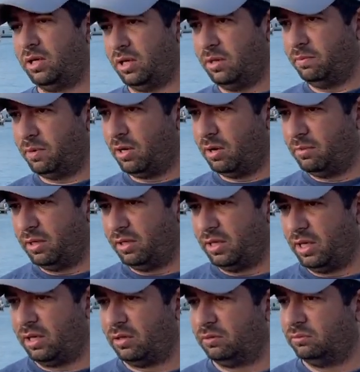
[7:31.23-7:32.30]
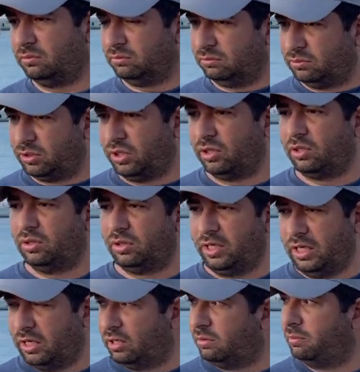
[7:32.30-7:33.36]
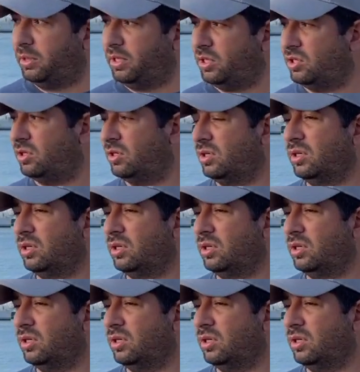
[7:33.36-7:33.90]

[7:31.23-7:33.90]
keep coming down till Eagle Beach.